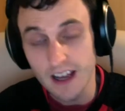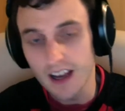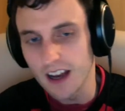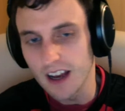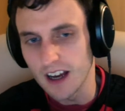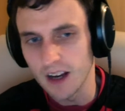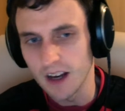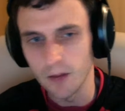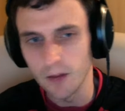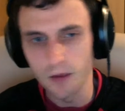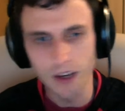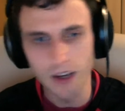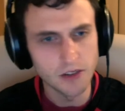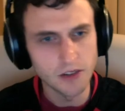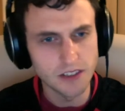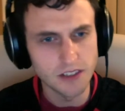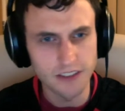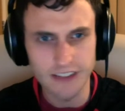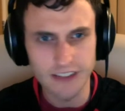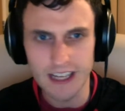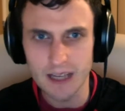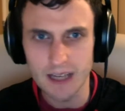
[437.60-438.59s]

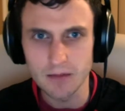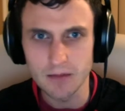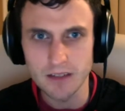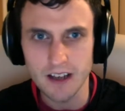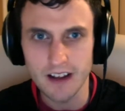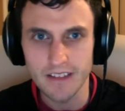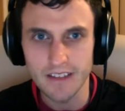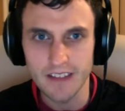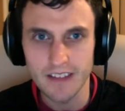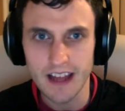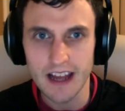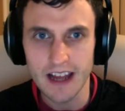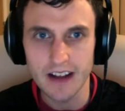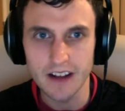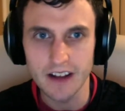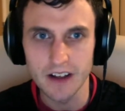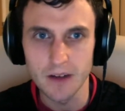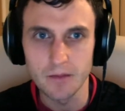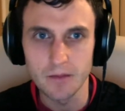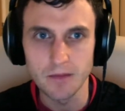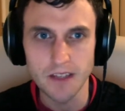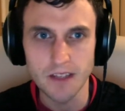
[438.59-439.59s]
Loads of games like that.
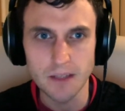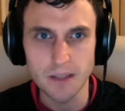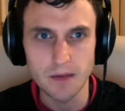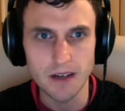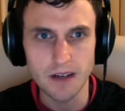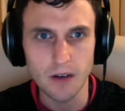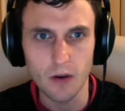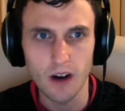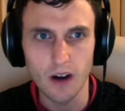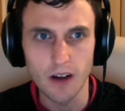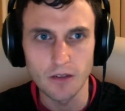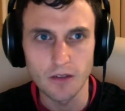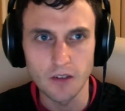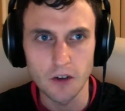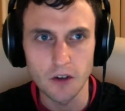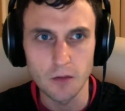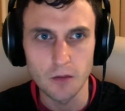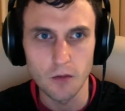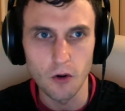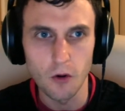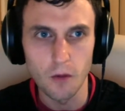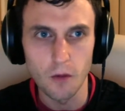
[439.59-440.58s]
There's been quite a
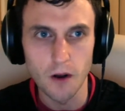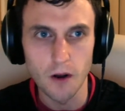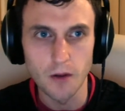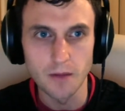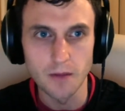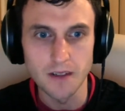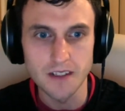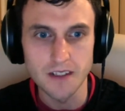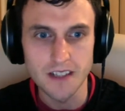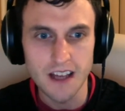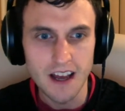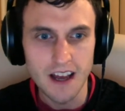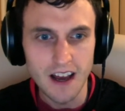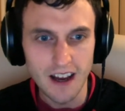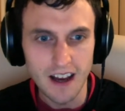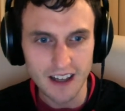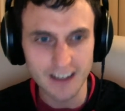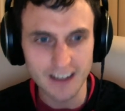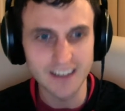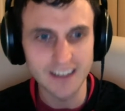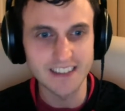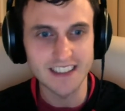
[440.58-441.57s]
few poor moments.
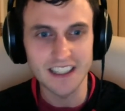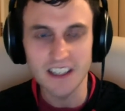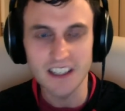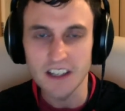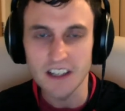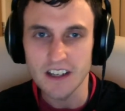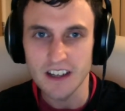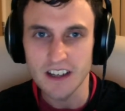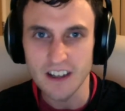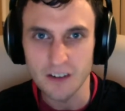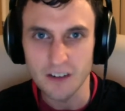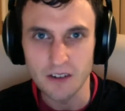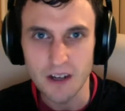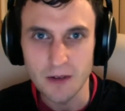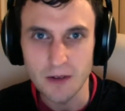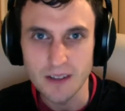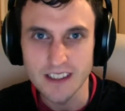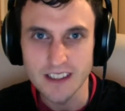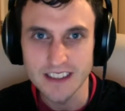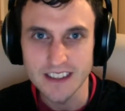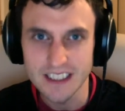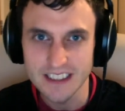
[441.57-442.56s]
I can't say I agree
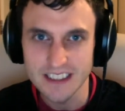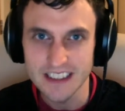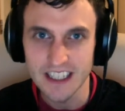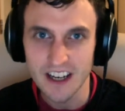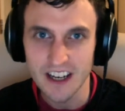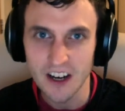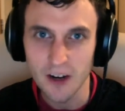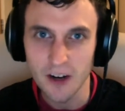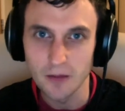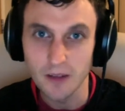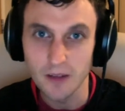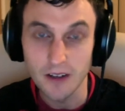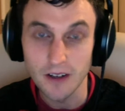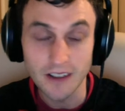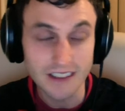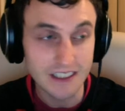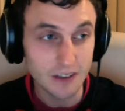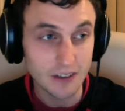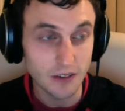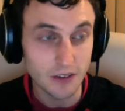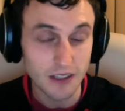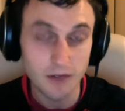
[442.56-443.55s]
with City at home though,
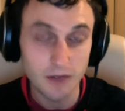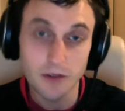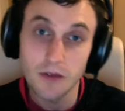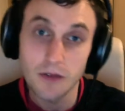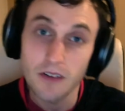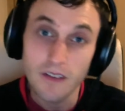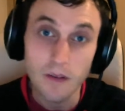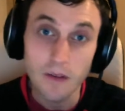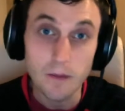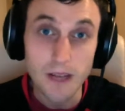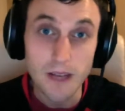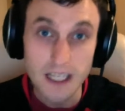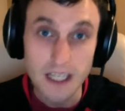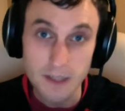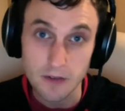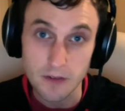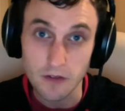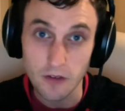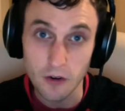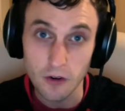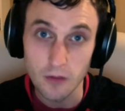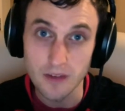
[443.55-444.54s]
because I thought that was one of our best
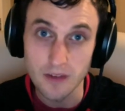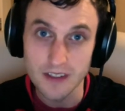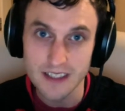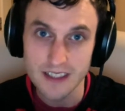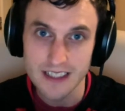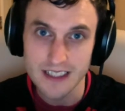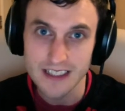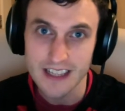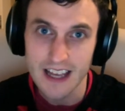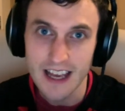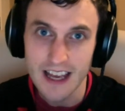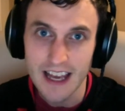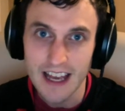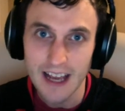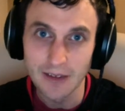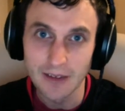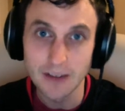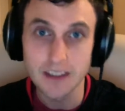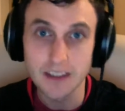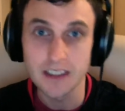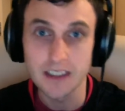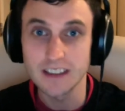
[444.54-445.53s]
performances.
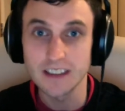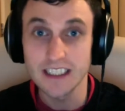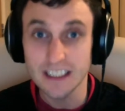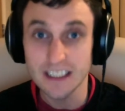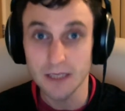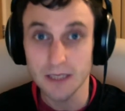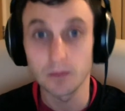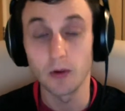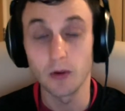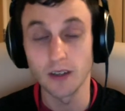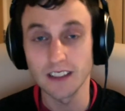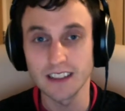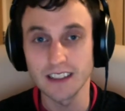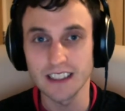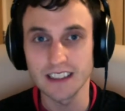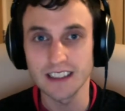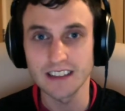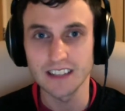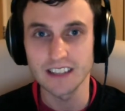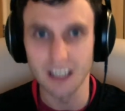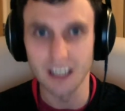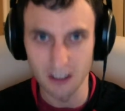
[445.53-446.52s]
It was
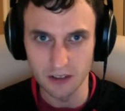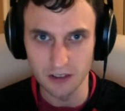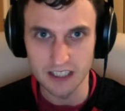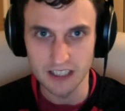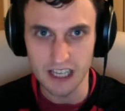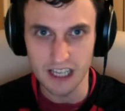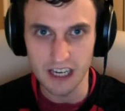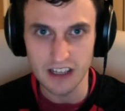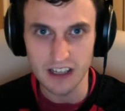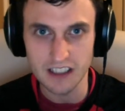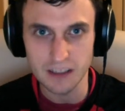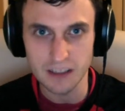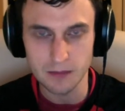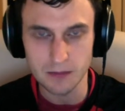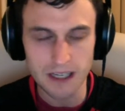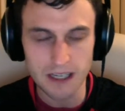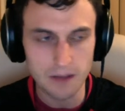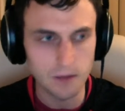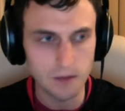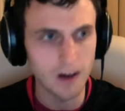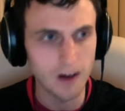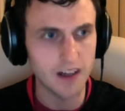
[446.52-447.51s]
disappointing to lose in the last
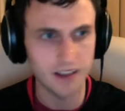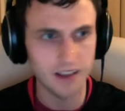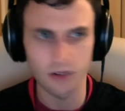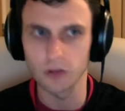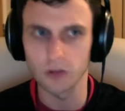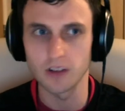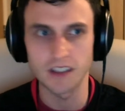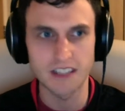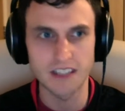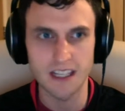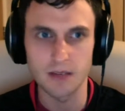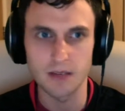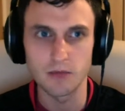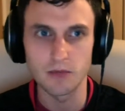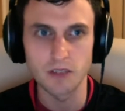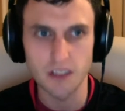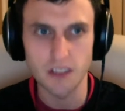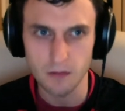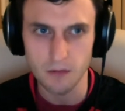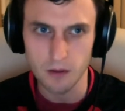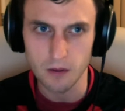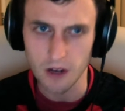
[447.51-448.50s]
minute, but I thought the team
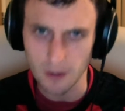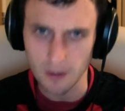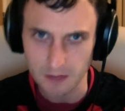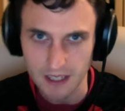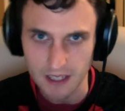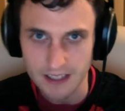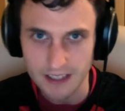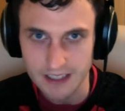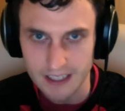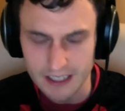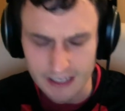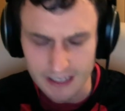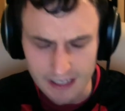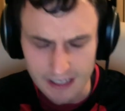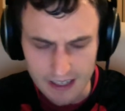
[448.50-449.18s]
was superb that day.